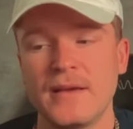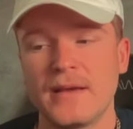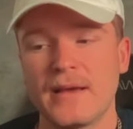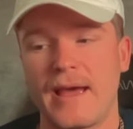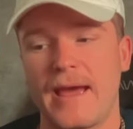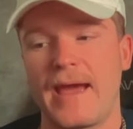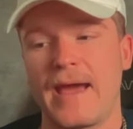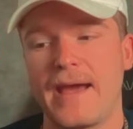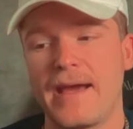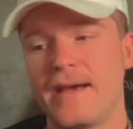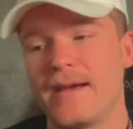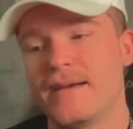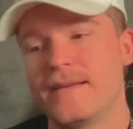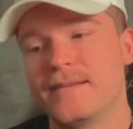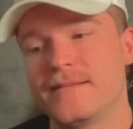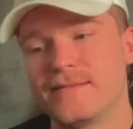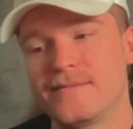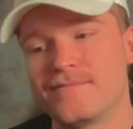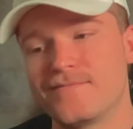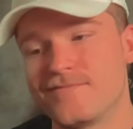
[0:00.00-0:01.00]

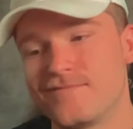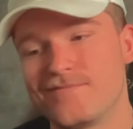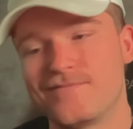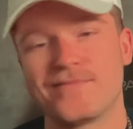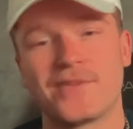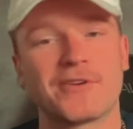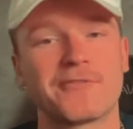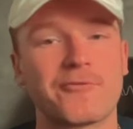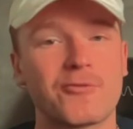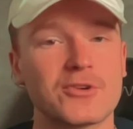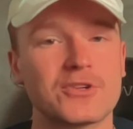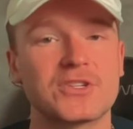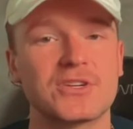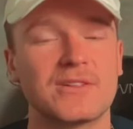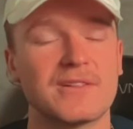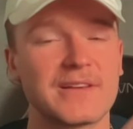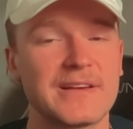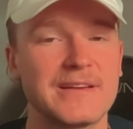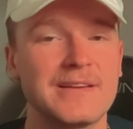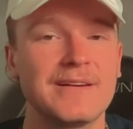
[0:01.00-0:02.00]
And
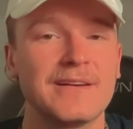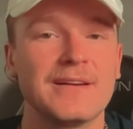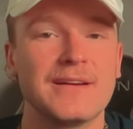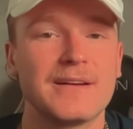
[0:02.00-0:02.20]
unfortunately,